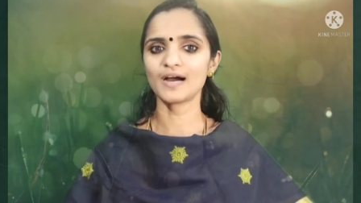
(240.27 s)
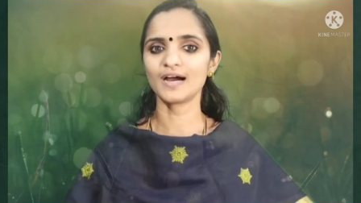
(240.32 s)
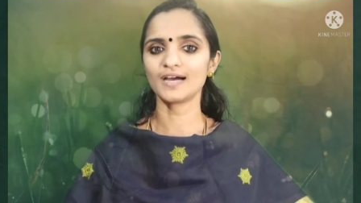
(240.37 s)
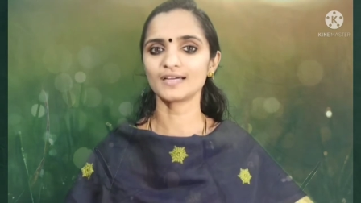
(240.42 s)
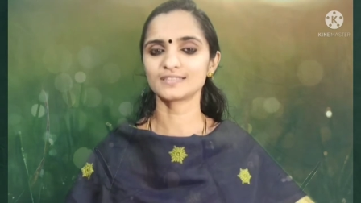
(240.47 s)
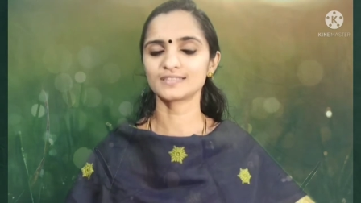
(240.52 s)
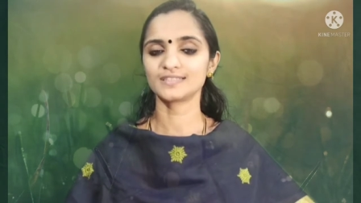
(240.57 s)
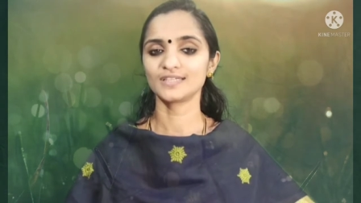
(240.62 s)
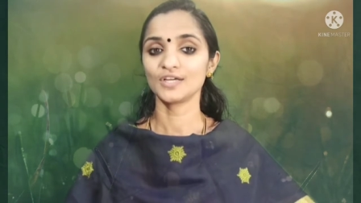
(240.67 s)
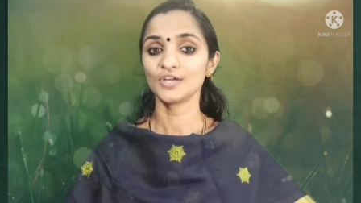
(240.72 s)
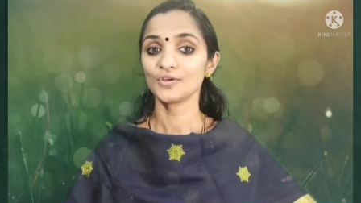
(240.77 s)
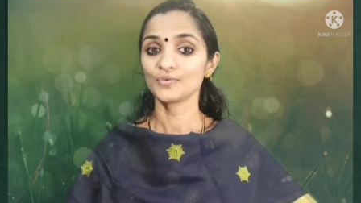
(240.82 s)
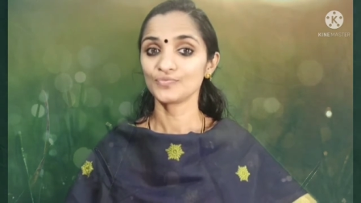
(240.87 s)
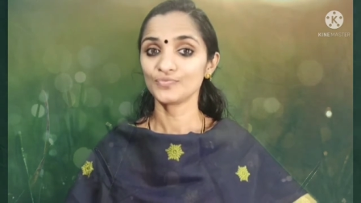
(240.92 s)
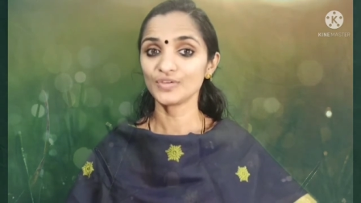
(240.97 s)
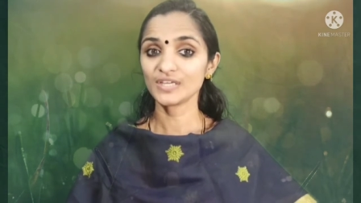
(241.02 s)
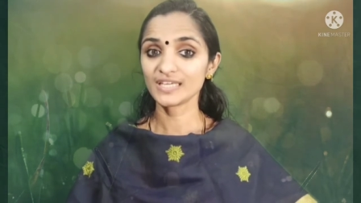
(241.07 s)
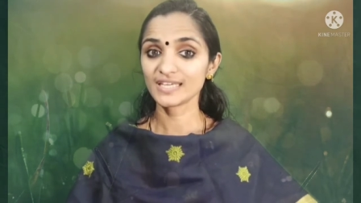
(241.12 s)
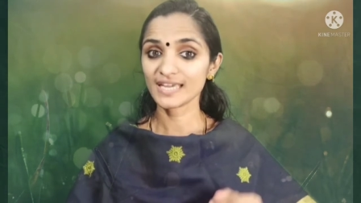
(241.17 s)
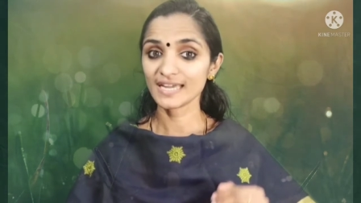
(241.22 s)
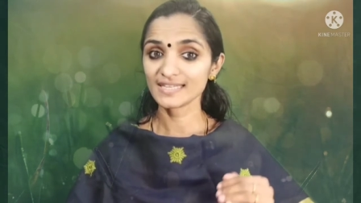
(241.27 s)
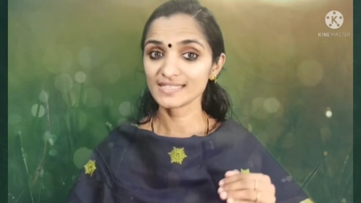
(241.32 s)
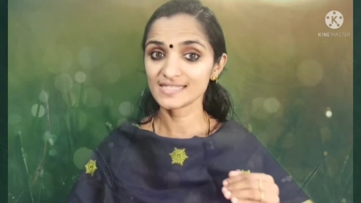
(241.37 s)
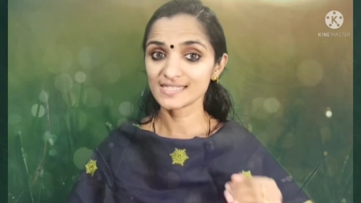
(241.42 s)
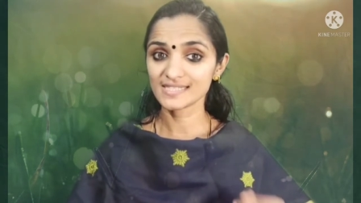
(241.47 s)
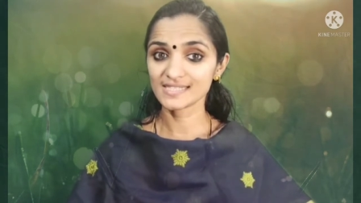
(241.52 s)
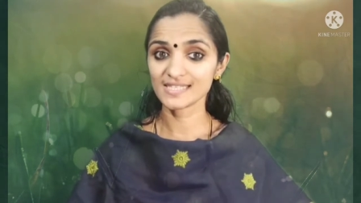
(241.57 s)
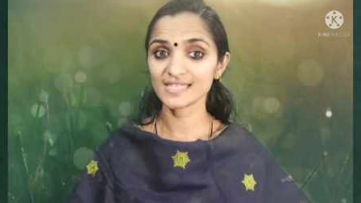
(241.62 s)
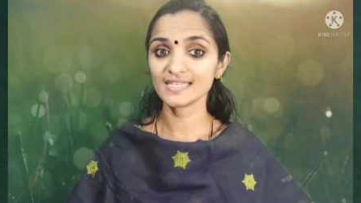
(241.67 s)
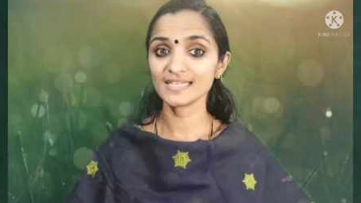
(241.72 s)
part, we can
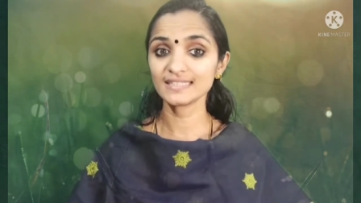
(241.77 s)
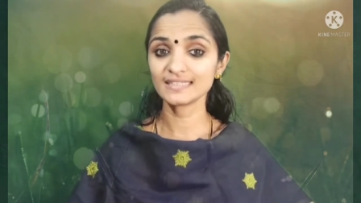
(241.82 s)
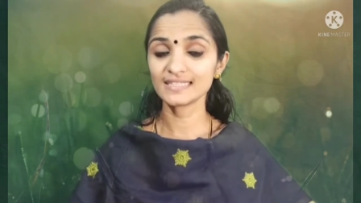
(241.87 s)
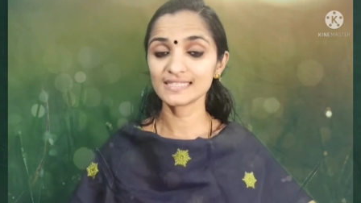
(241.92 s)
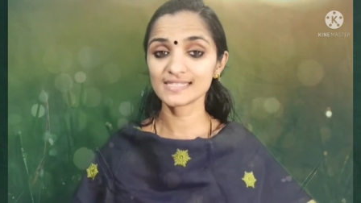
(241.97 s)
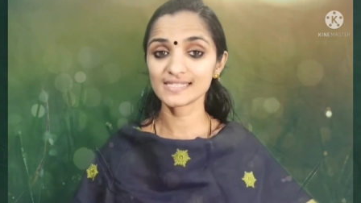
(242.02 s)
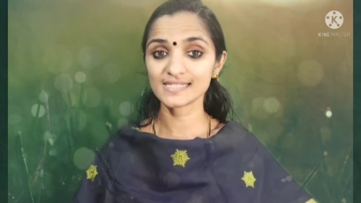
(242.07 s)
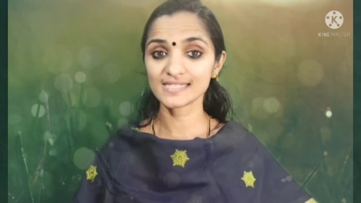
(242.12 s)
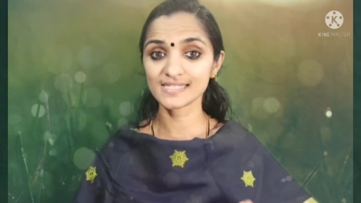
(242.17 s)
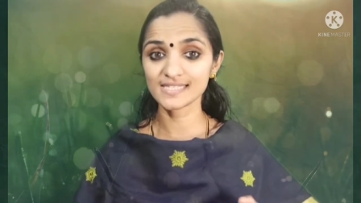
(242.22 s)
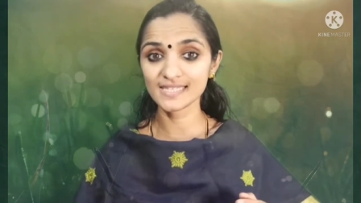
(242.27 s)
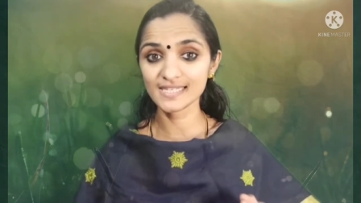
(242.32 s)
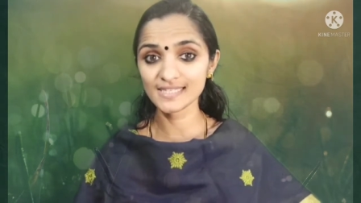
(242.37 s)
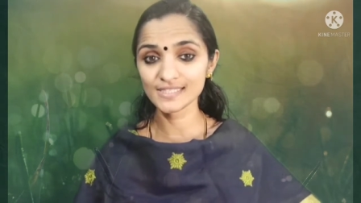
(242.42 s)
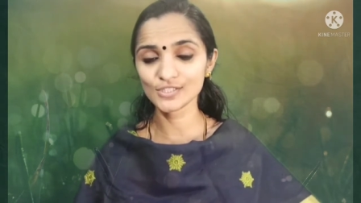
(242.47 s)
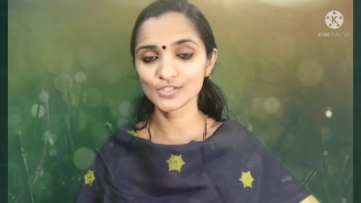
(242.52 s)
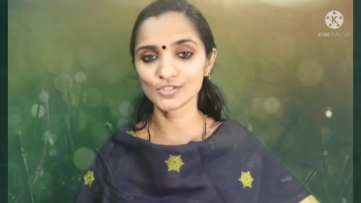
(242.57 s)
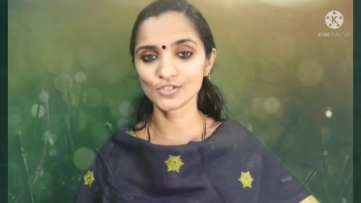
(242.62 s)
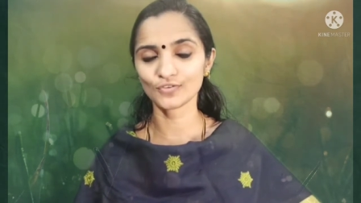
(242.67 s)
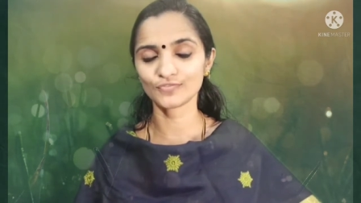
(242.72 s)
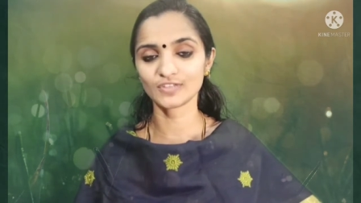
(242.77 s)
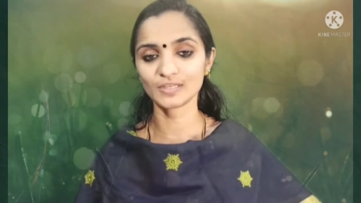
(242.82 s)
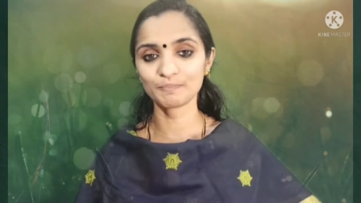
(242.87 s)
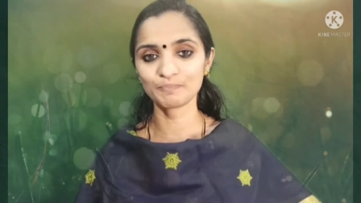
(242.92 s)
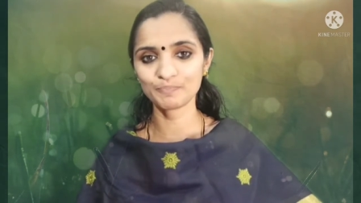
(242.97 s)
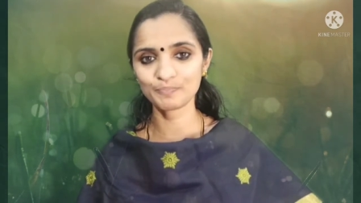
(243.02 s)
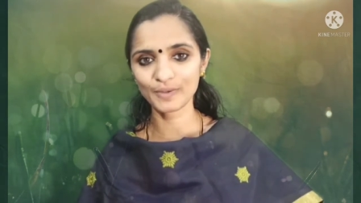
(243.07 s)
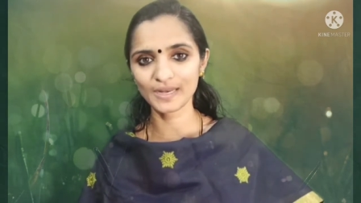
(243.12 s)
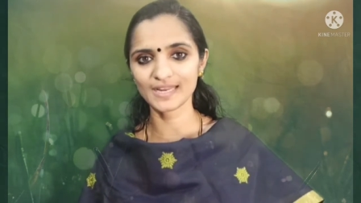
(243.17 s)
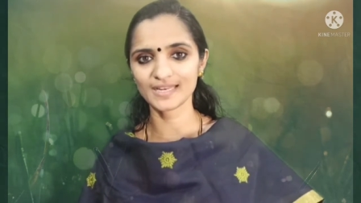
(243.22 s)
see the search of the
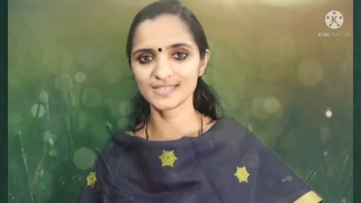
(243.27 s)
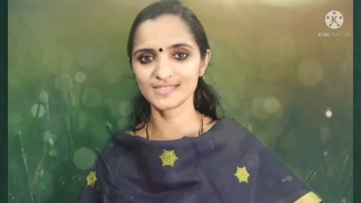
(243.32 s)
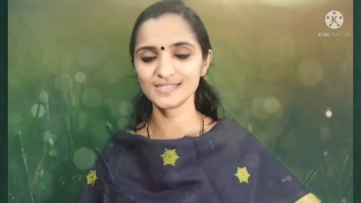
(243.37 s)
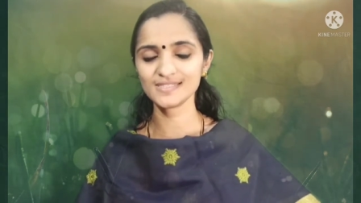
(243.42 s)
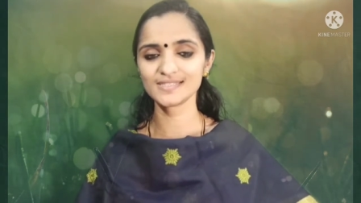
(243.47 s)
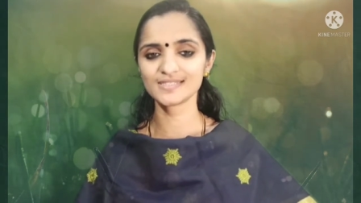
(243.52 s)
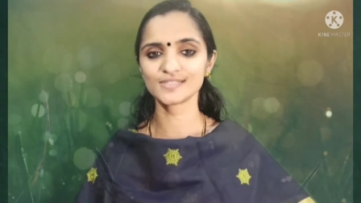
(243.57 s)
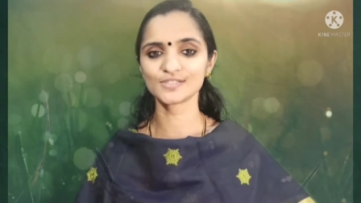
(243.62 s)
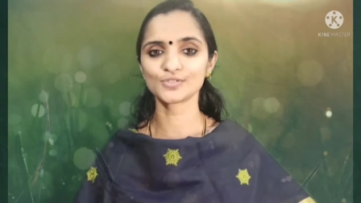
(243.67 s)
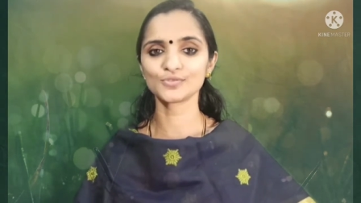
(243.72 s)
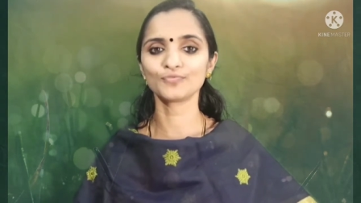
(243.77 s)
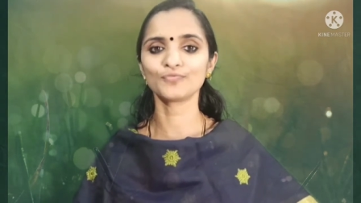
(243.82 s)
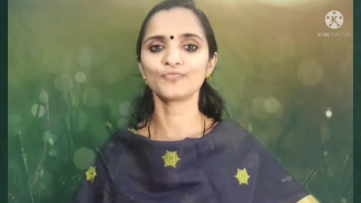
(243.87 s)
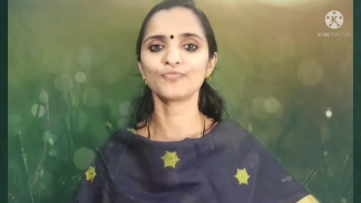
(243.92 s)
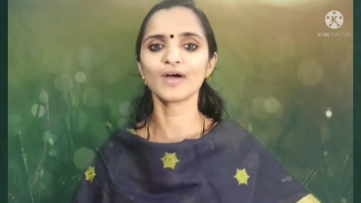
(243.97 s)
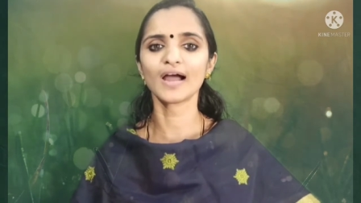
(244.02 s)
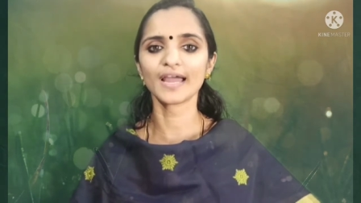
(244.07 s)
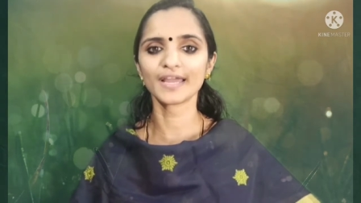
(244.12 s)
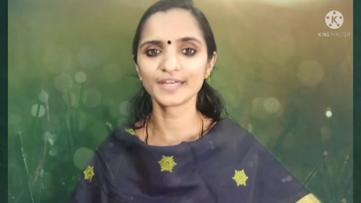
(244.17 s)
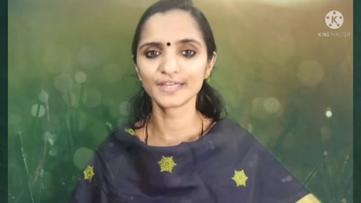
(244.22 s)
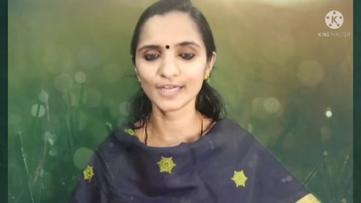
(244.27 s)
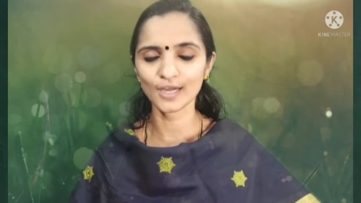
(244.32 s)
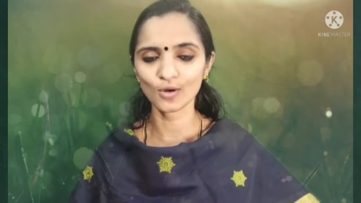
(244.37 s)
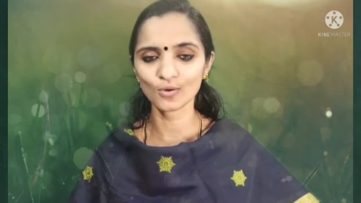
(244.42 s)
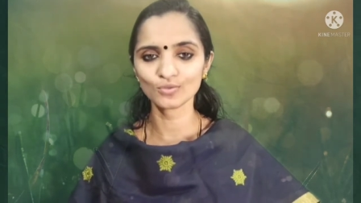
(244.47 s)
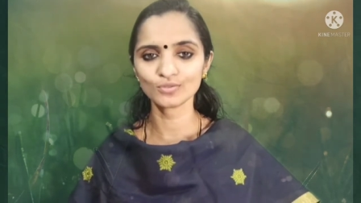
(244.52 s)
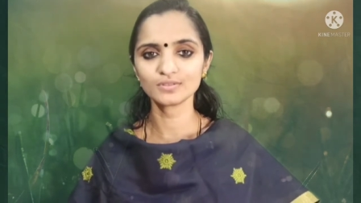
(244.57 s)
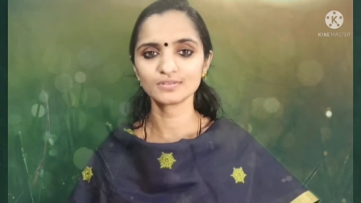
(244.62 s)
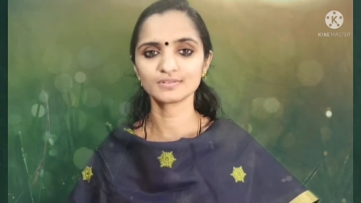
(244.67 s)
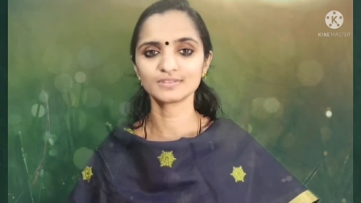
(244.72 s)
prince to find
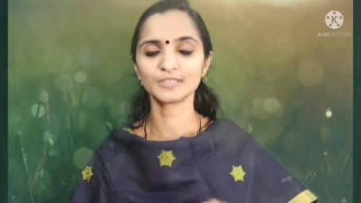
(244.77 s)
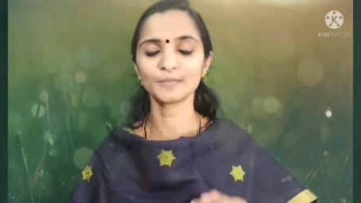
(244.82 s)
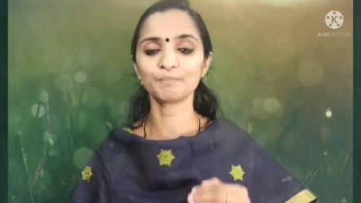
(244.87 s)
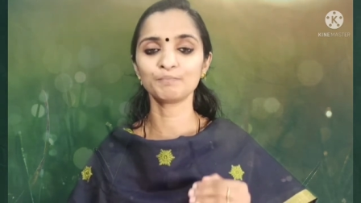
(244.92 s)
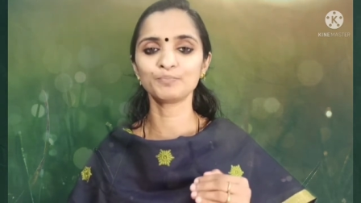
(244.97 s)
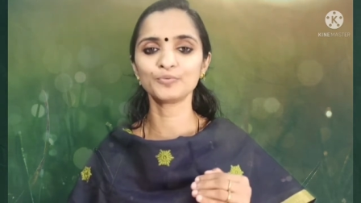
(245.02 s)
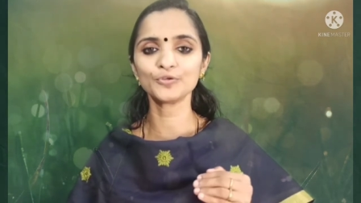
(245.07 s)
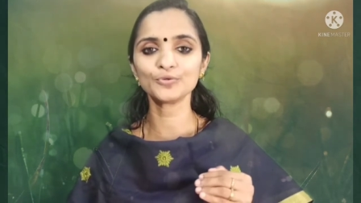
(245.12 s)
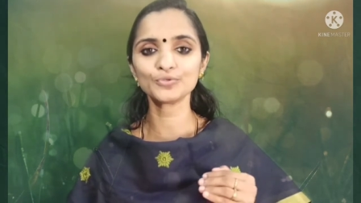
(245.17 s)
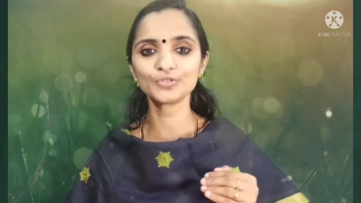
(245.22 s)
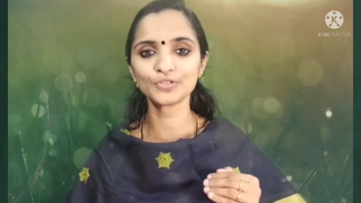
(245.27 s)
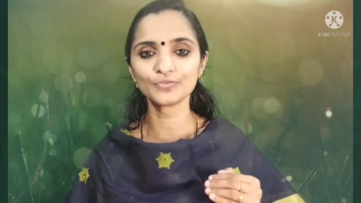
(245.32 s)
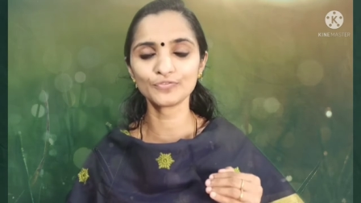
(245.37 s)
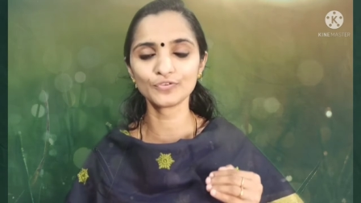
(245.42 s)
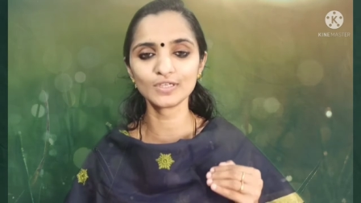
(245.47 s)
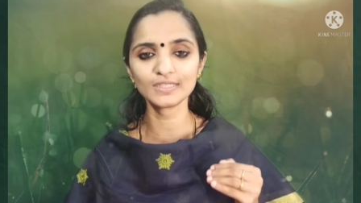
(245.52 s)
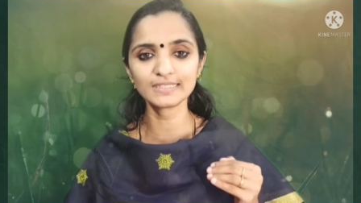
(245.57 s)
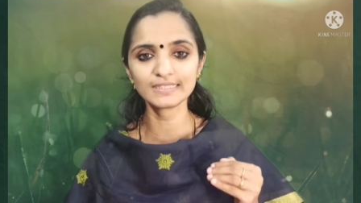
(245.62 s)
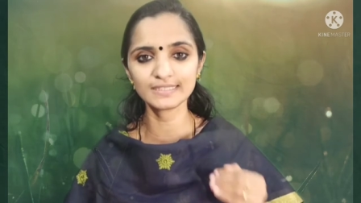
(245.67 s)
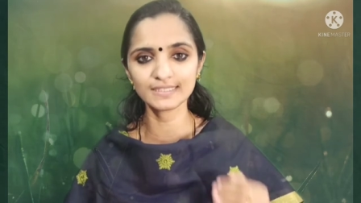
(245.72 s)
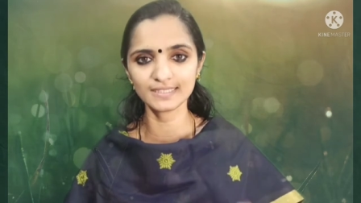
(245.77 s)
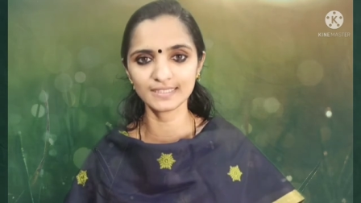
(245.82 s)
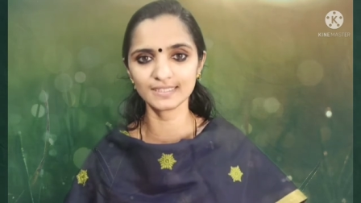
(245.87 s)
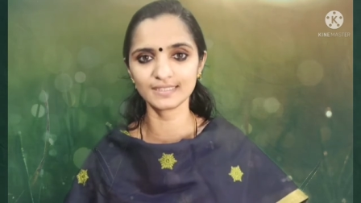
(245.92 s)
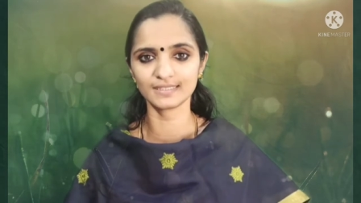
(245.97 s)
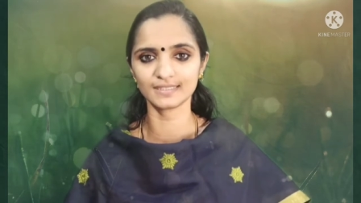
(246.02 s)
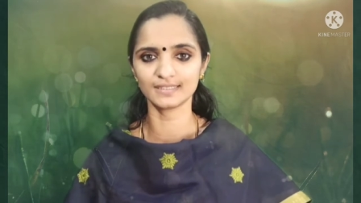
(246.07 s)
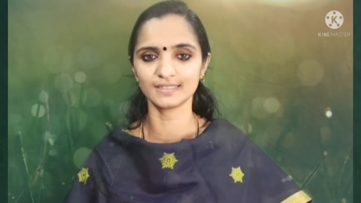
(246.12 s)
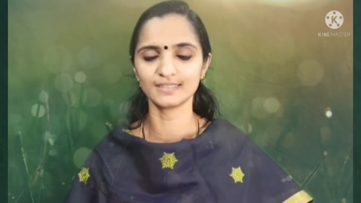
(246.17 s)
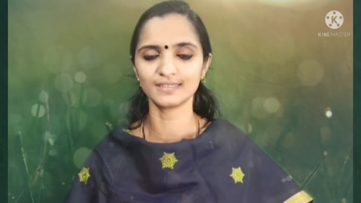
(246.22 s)
out the beautiful
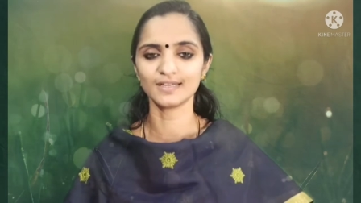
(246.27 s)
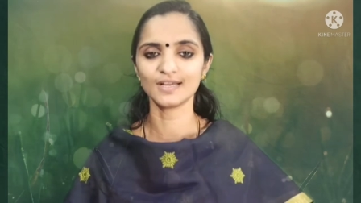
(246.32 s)
girl